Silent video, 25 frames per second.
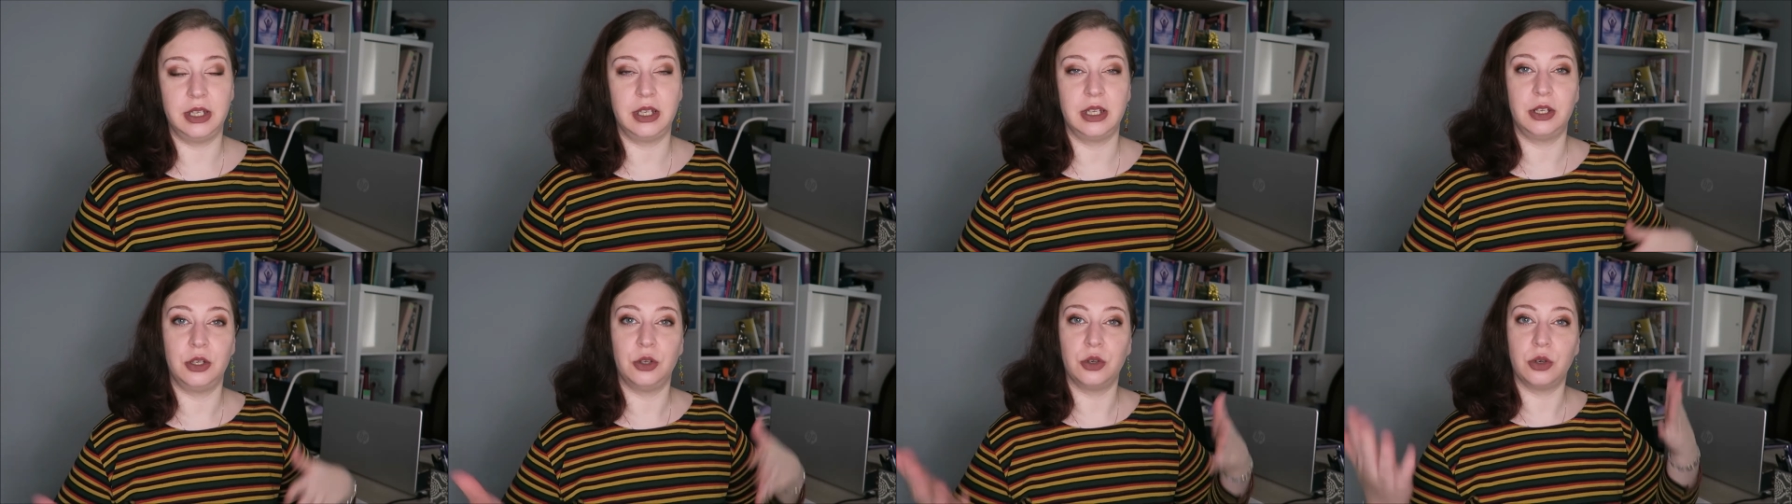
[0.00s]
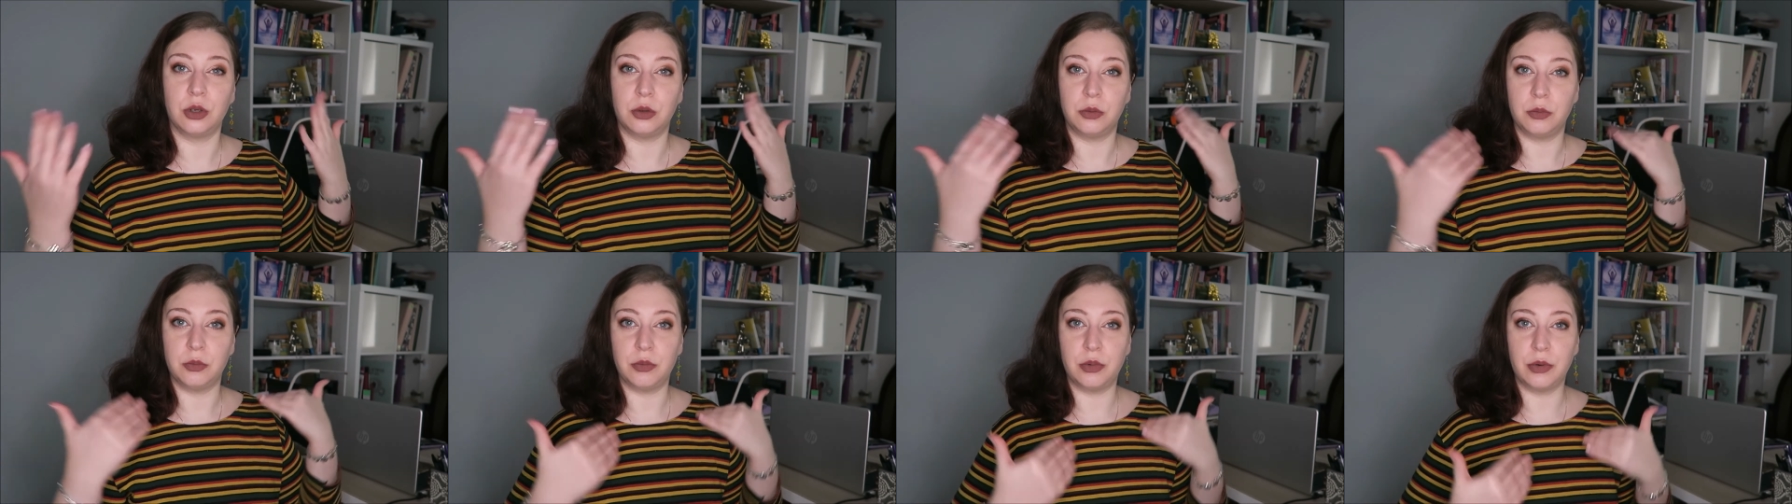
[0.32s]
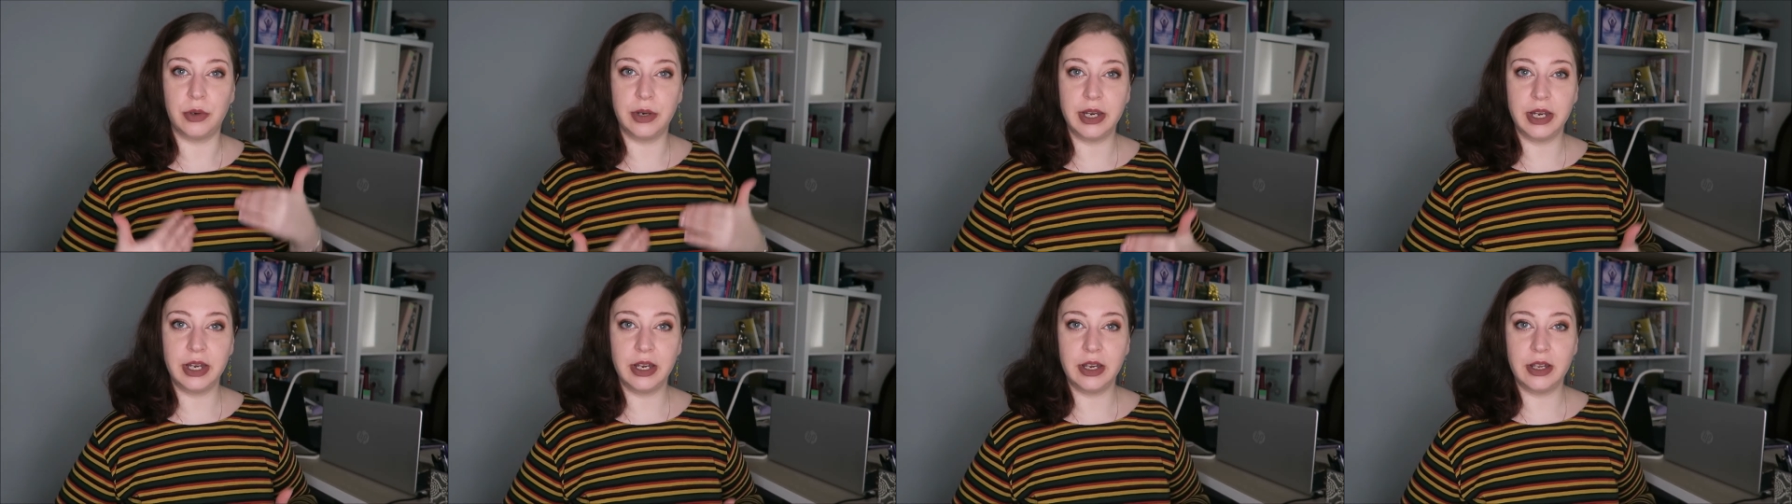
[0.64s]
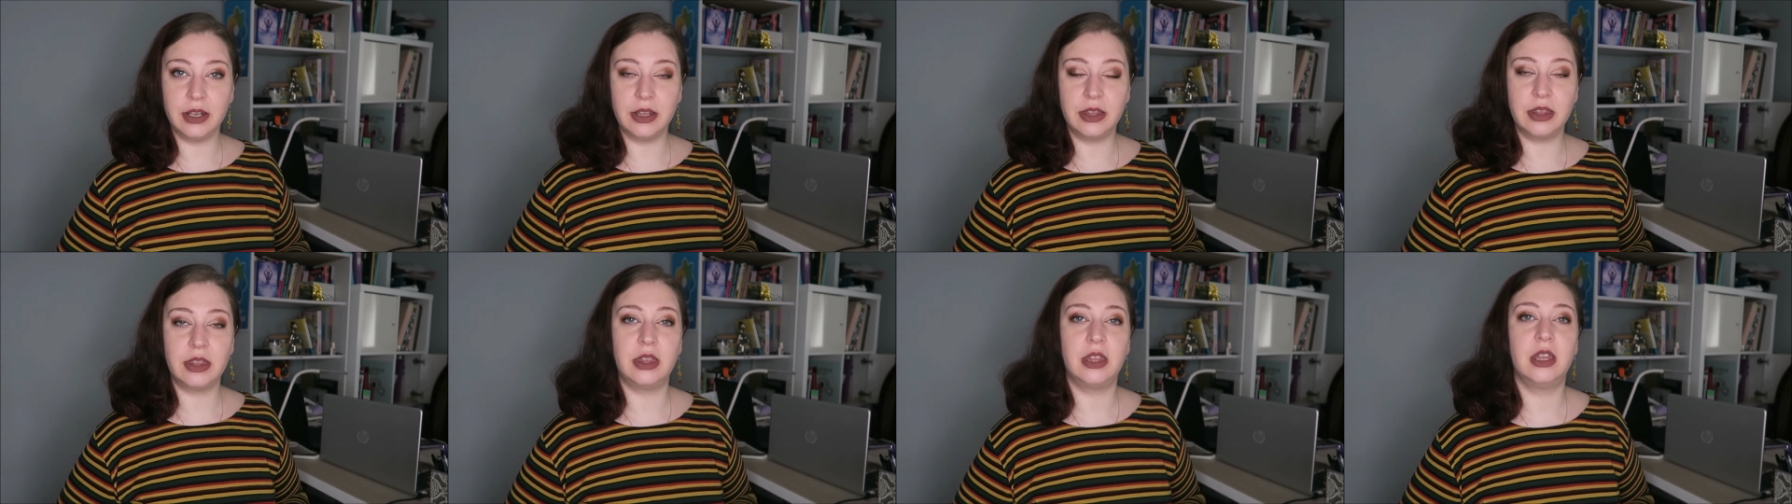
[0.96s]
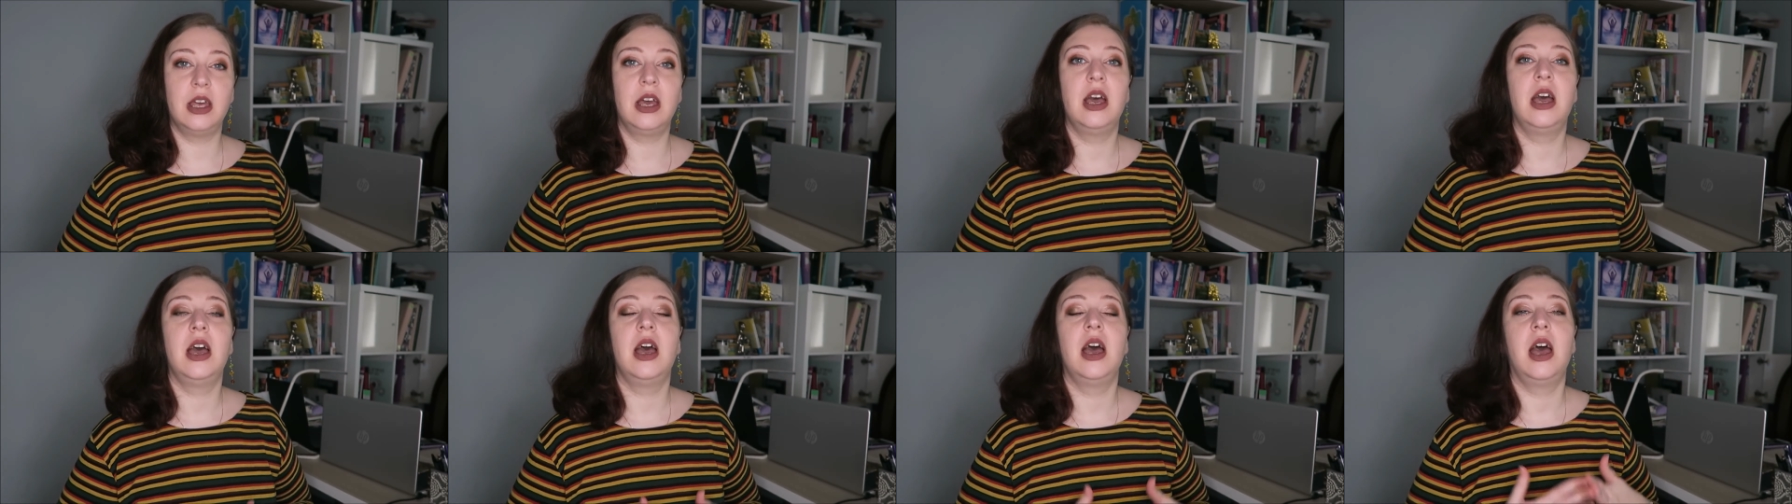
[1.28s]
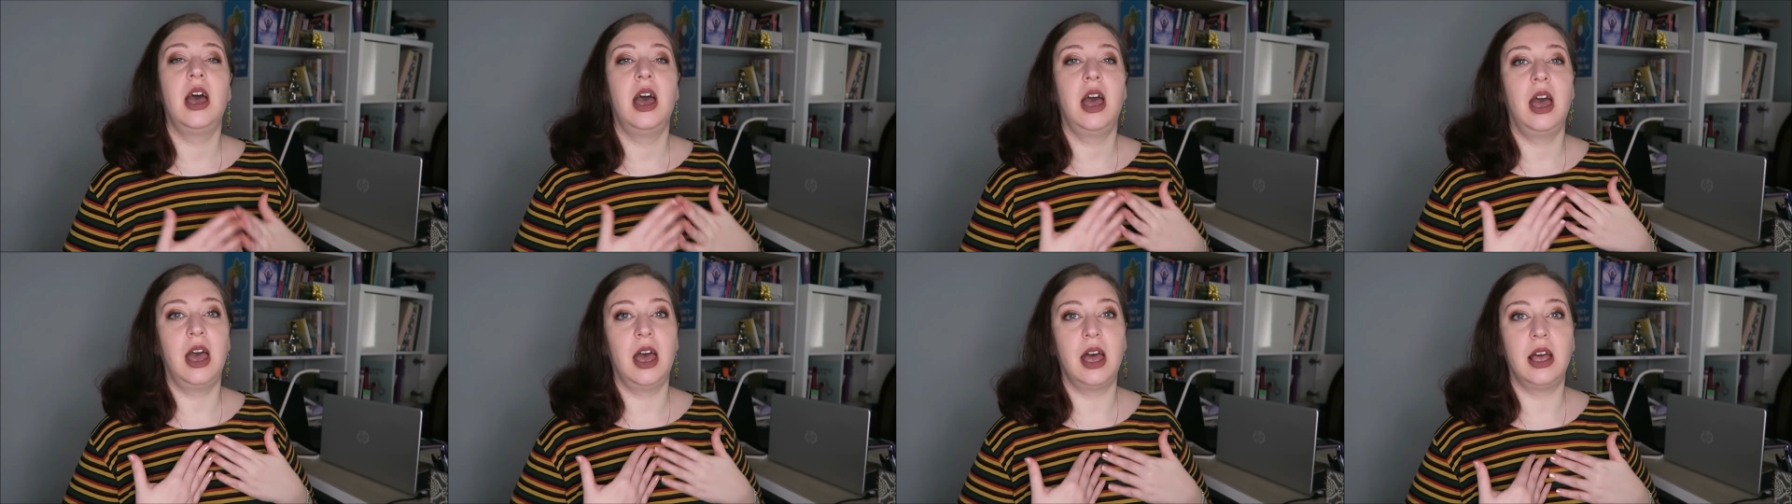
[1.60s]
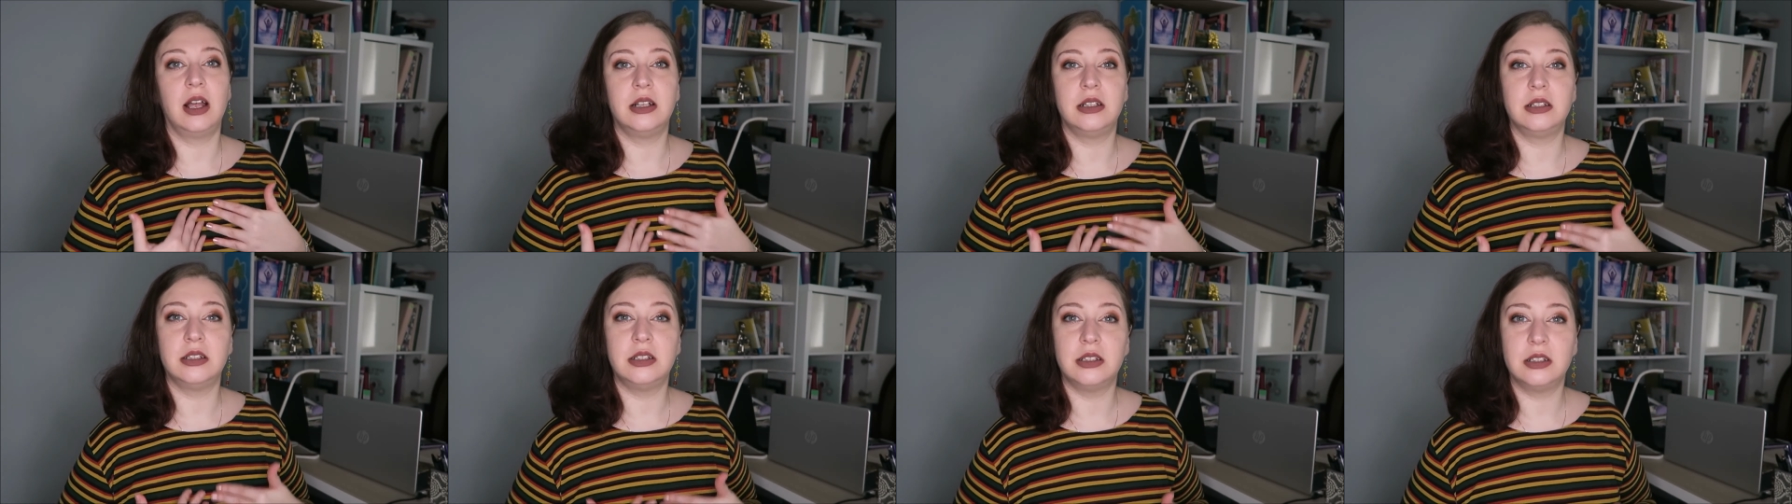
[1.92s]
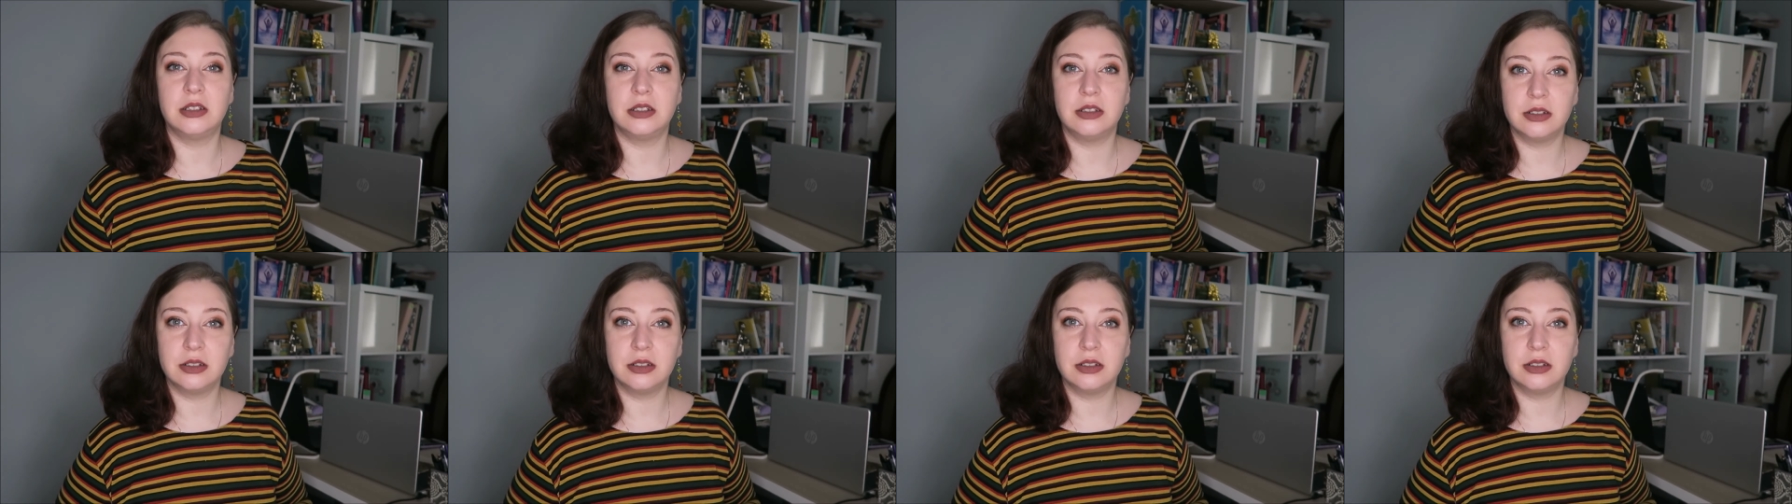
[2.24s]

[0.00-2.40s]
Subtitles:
And you can breathe and